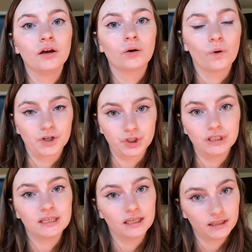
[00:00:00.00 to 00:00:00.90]

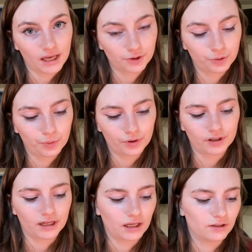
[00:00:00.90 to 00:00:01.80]
questions in the actual book,
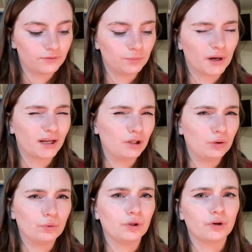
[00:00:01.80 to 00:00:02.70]
and again, if you buy
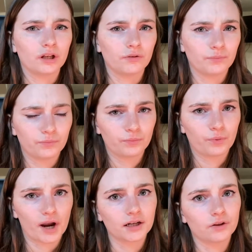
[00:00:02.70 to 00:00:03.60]
new, you get it
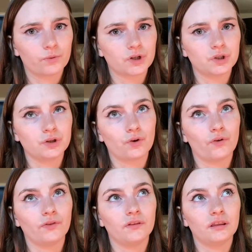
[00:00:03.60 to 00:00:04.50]
practice questions
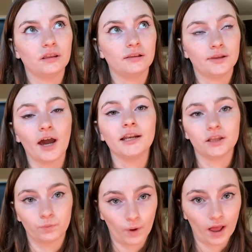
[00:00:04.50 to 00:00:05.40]
online
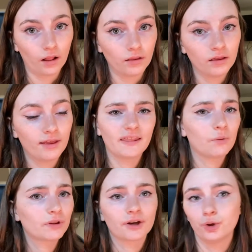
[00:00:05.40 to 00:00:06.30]
as well. They
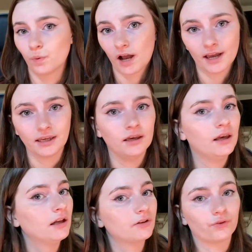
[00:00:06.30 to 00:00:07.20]
will tell you why
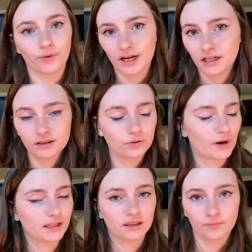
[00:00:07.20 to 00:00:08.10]
it's the right answer,
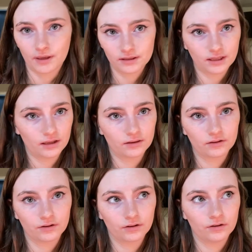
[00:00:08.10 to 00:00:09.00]
why it's the best
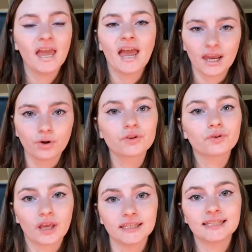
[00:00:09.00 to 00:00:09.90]
answer, and also
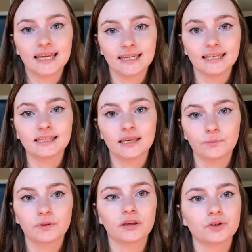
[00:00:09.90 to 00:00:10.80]
test taking
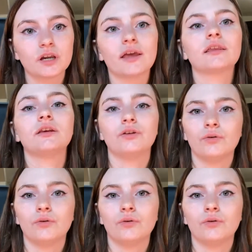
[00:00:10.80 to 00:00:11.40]
tips such as,